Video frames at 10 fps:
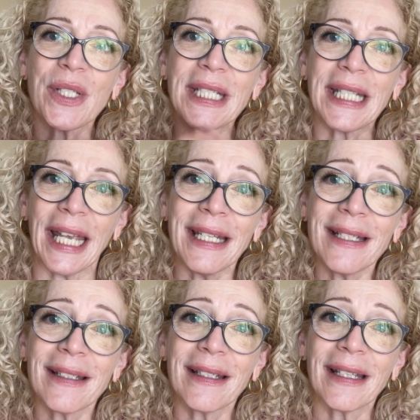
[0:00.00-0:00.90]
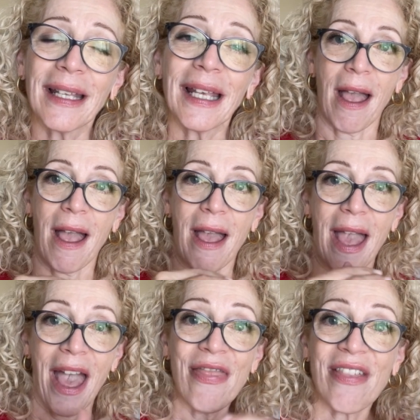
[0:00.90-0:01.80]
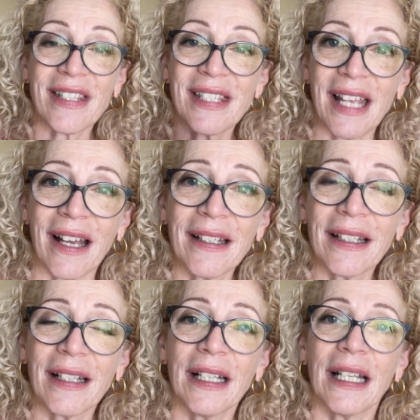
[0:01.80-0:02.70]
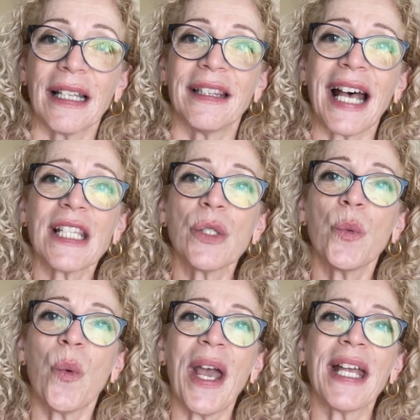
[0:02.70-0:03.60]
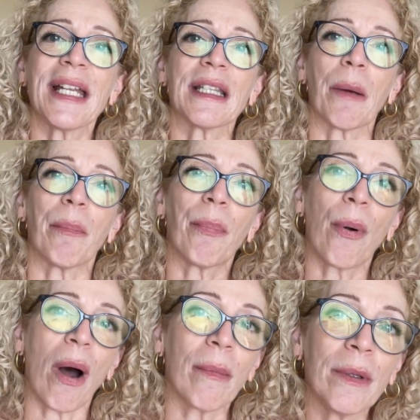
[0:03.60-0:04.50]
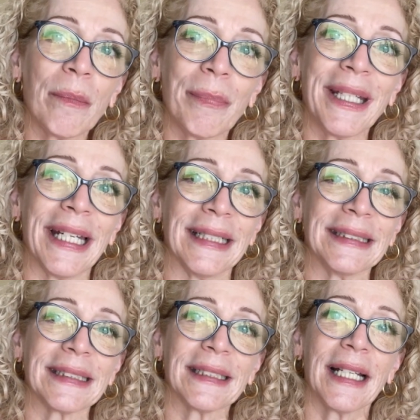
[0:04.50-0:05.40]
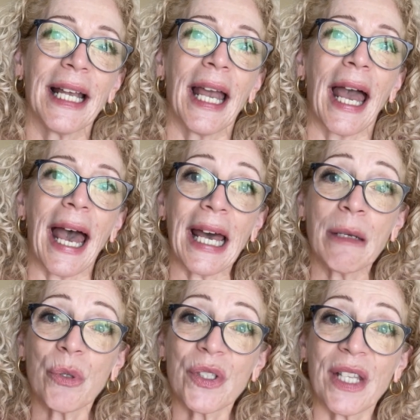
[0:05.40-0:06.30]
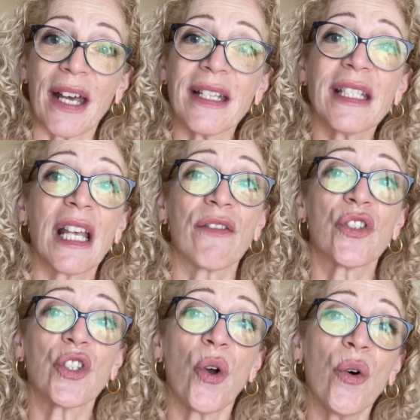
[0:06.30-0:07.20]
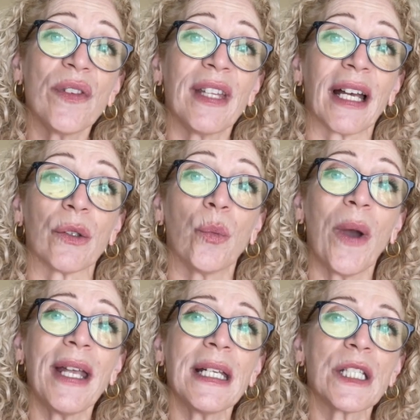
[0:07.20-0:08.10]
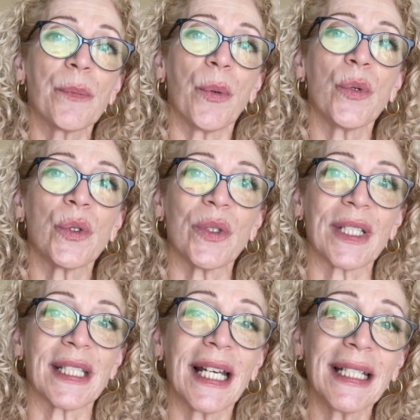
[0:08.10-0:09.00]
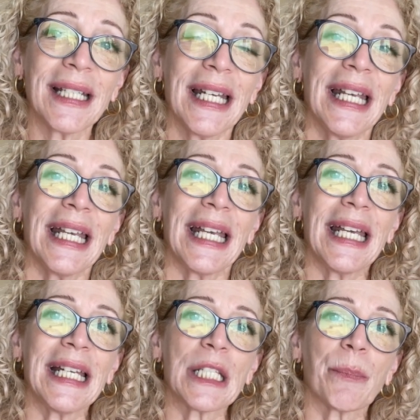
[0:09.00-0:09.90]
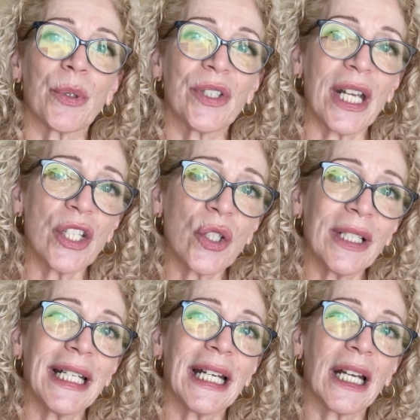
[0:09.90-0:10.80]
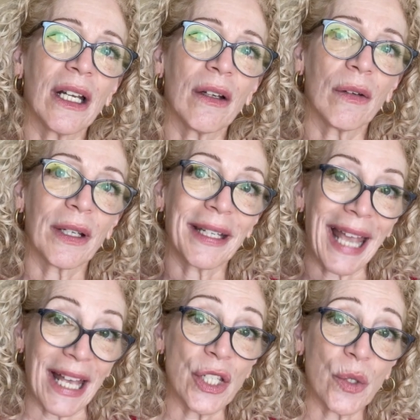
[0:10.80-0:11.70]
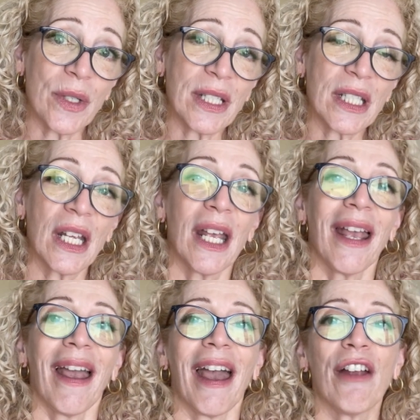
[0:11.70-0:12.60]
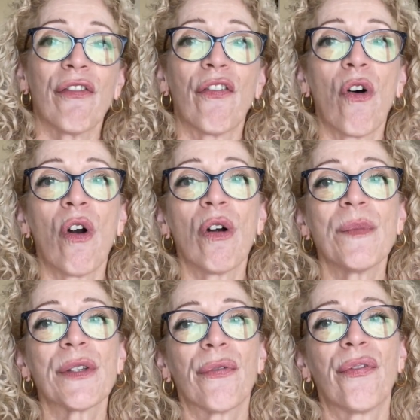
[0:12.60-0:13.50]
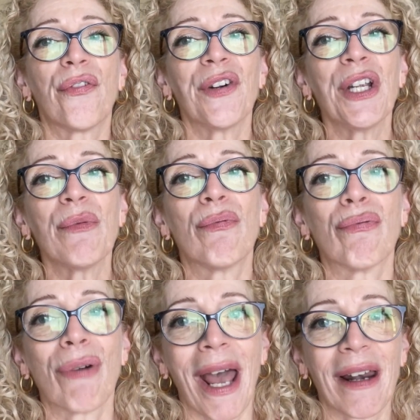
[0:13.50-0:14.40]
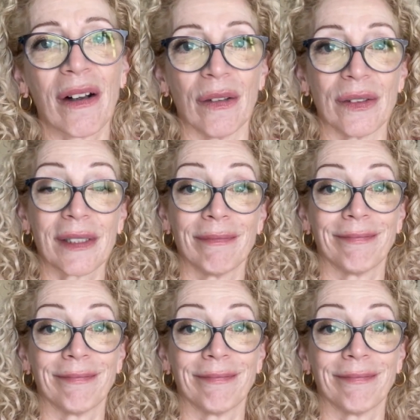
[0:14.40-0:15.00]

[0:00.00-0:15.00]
skin, and the sun, that's when the problem begins. Animal studies have shown that when exposed to the sun, it is potentially cancerous and forms free radicals,